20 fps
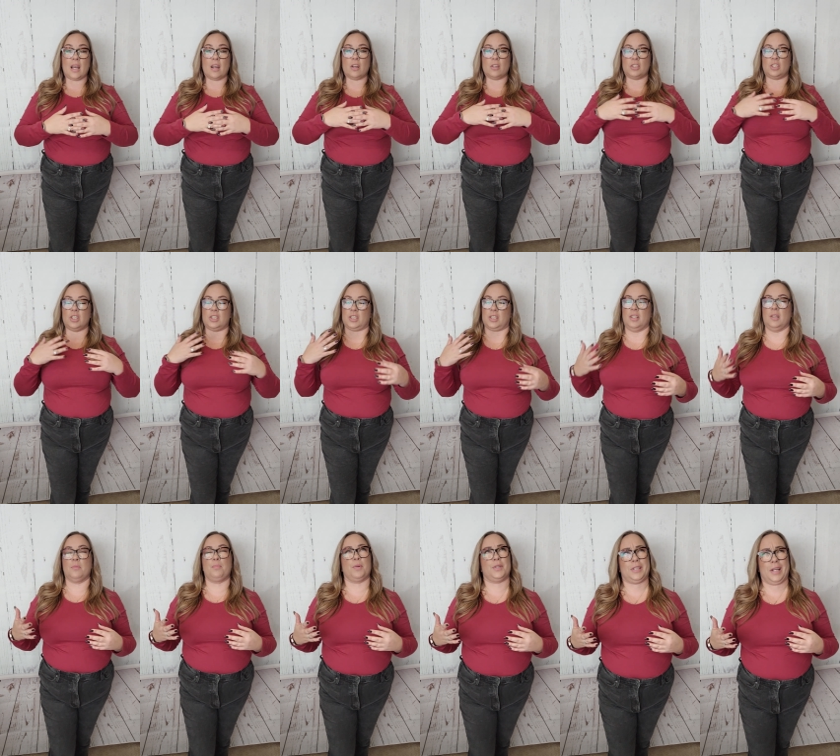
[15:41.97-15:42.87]
or just going
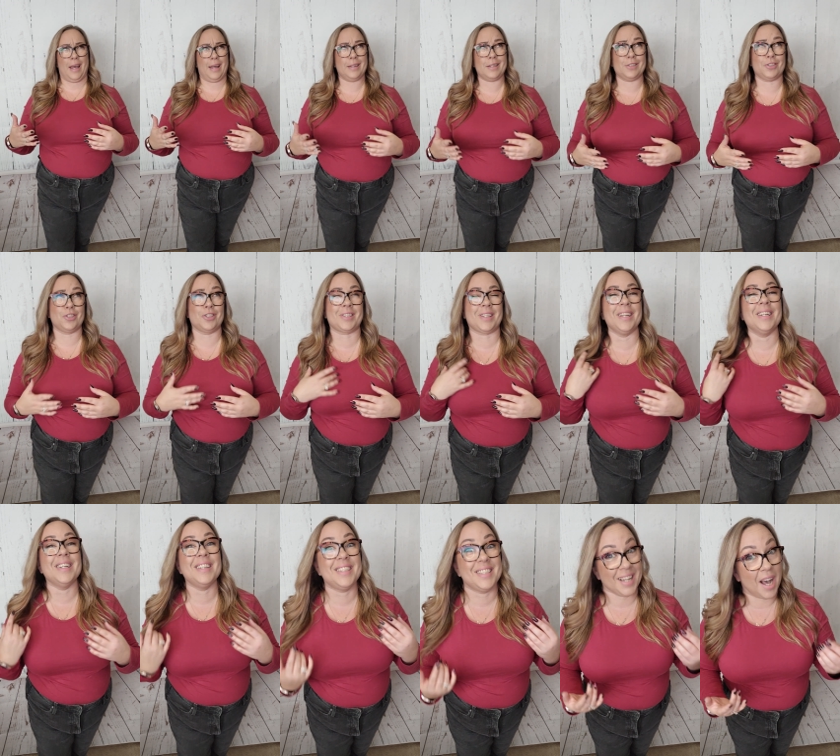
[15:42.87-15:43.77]
to pretend, it's just
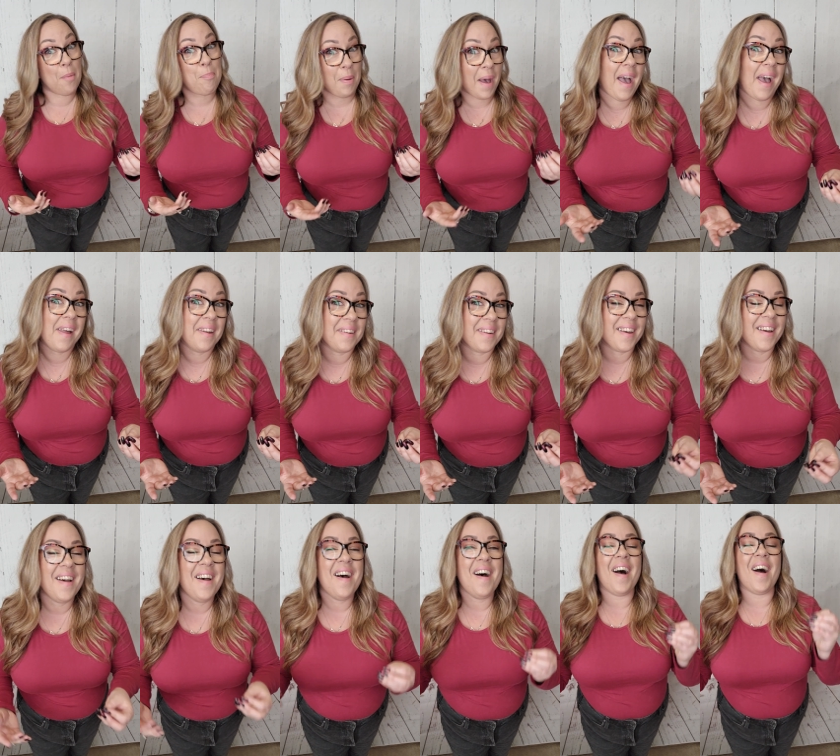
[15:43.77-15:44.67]
going to depend
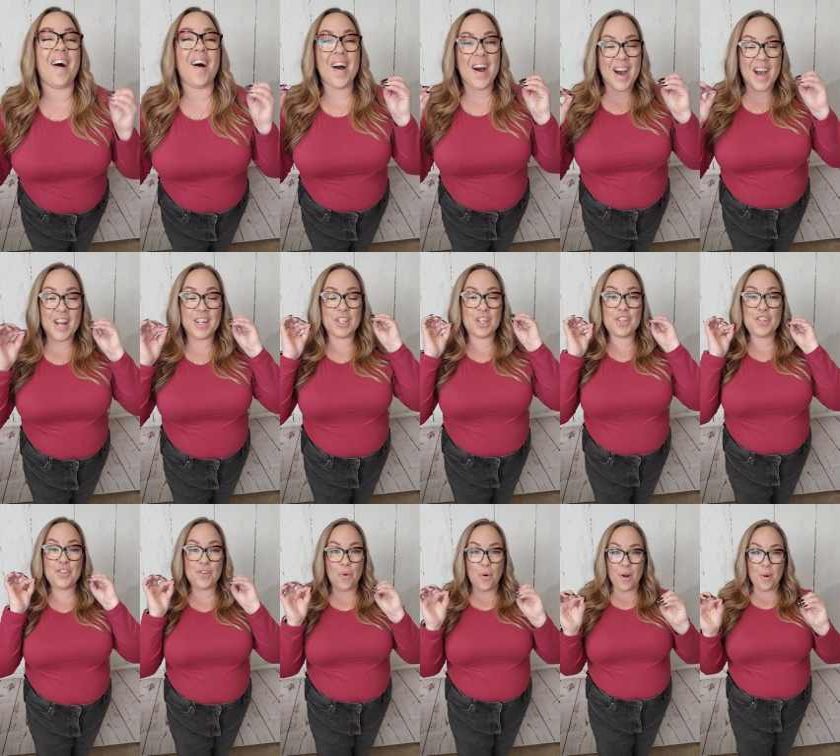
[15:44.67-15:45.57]
on
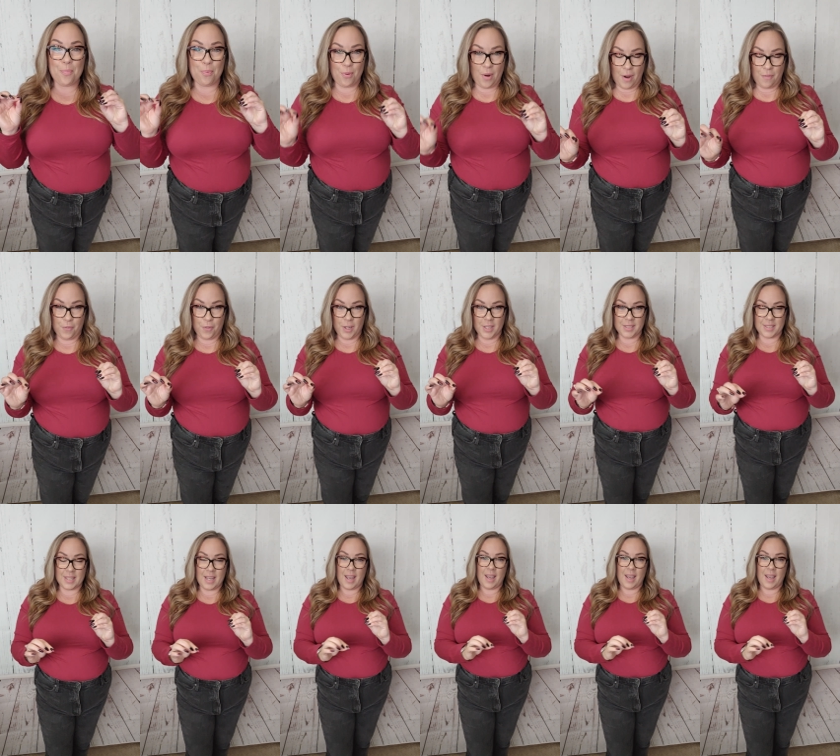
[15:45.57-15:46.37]
your preference.